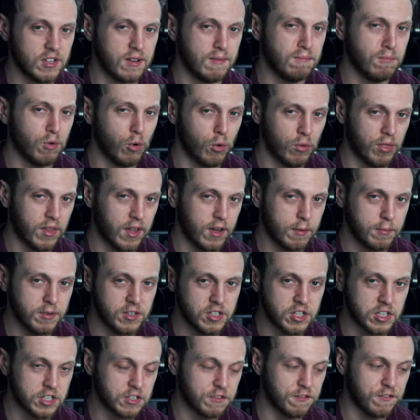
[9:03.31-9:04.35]
I'm more than happy
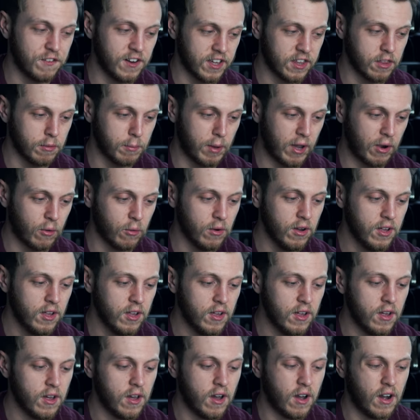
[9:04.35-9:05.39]
just to flick them out.
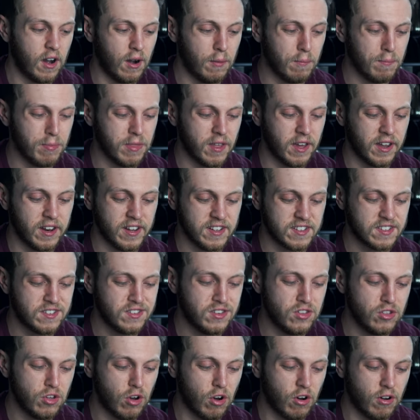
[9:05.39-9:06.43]
Um, and it's
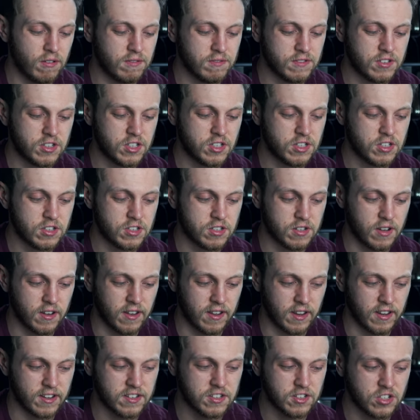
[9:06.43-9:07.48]
not
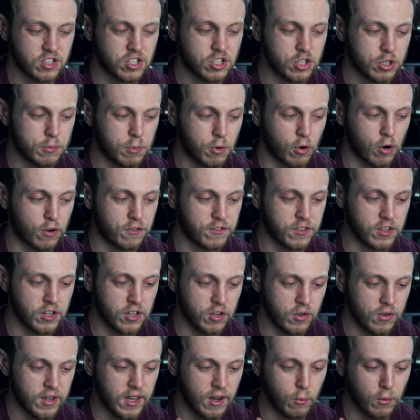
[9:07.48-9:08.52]
like it's not super often that
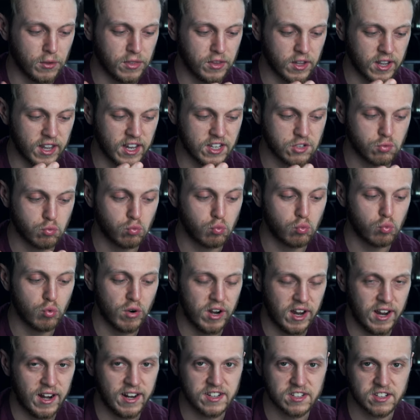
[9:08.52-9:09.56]
you get one that gets
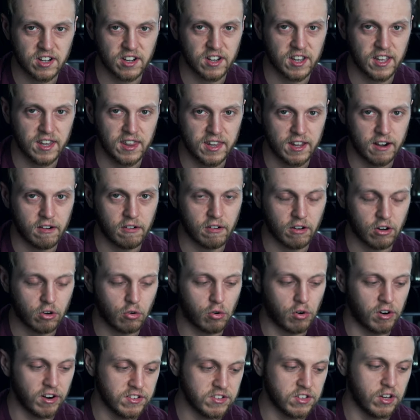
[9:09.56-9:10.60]
really stuck in there and
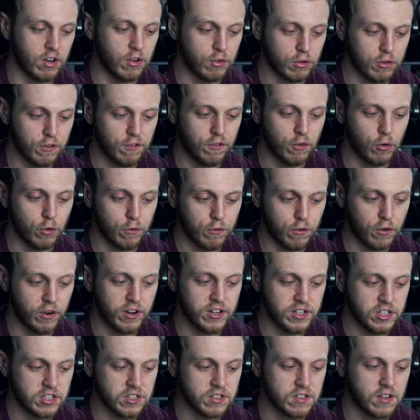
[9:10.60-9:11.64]
grinds along the floor for
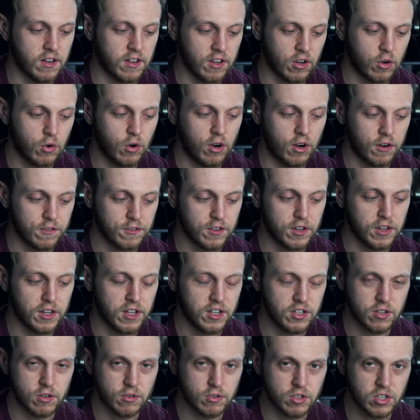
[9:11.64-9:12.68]
ages. Like quite often they
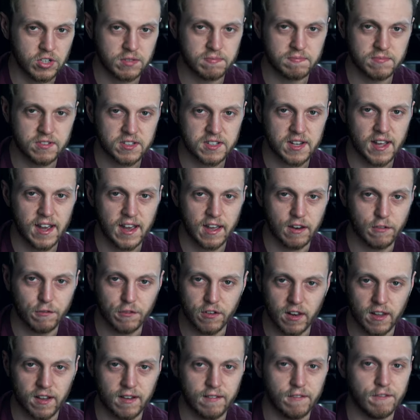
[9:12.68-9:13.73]
do just stay in for
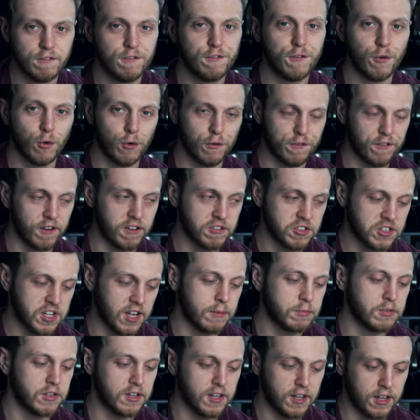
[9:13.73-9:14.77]
like four or five
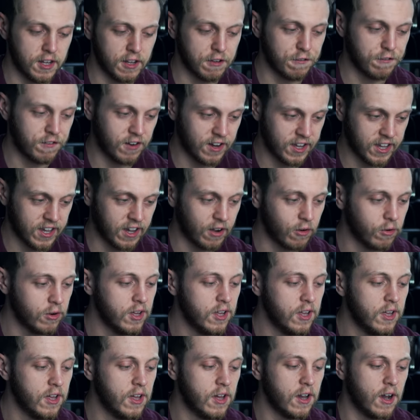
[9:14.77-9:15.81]
steps and then they flick out.
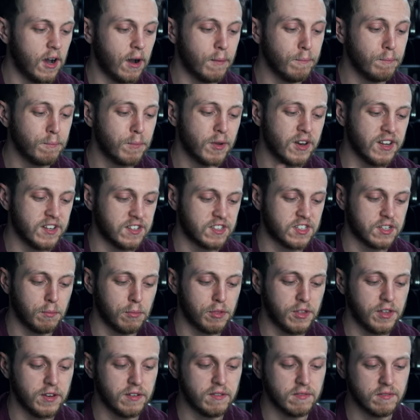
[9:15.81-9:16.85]
Um, but it's
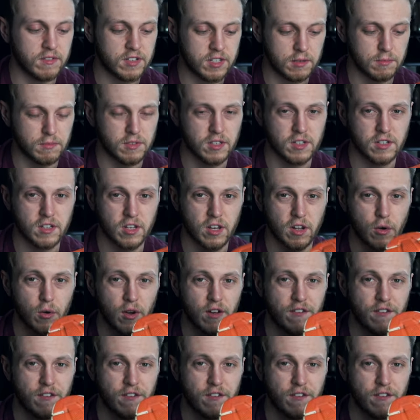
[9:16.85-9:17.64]
something something to know.